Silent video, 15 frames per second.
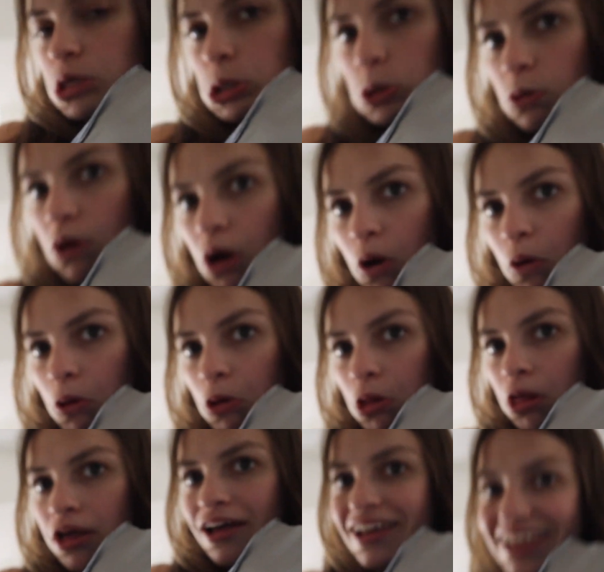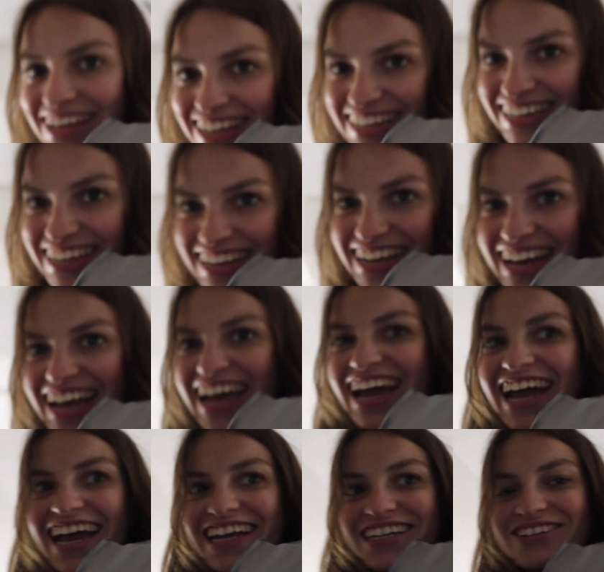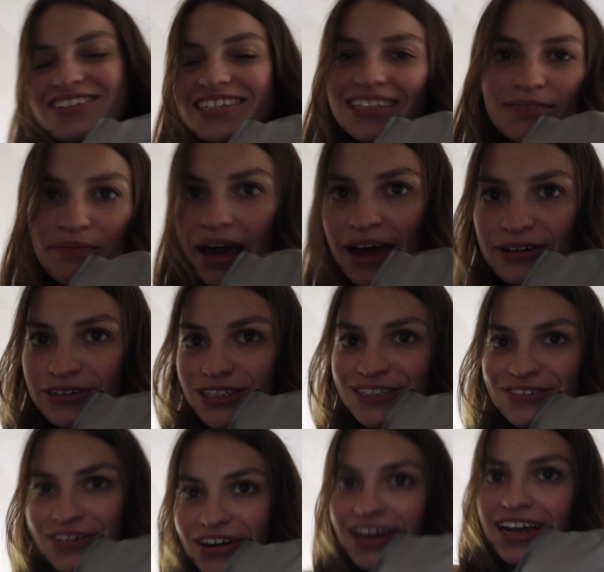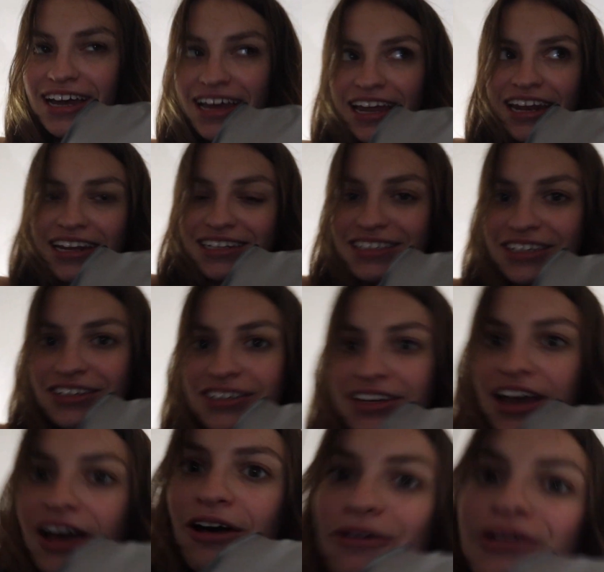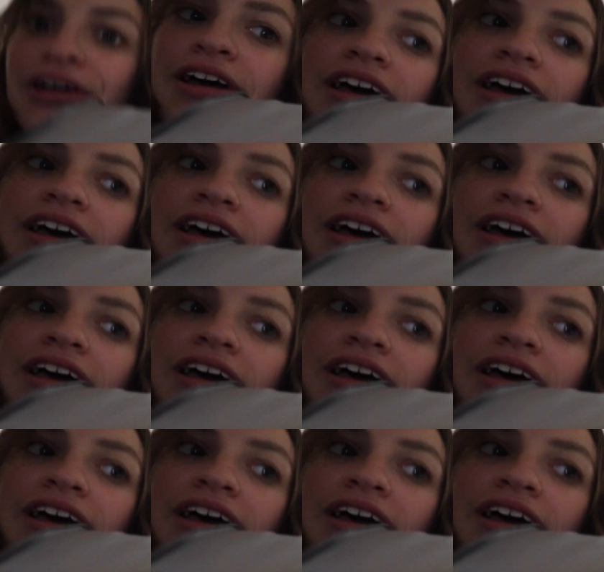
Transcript: to a hole. And you see batteries for it, and it's good to go.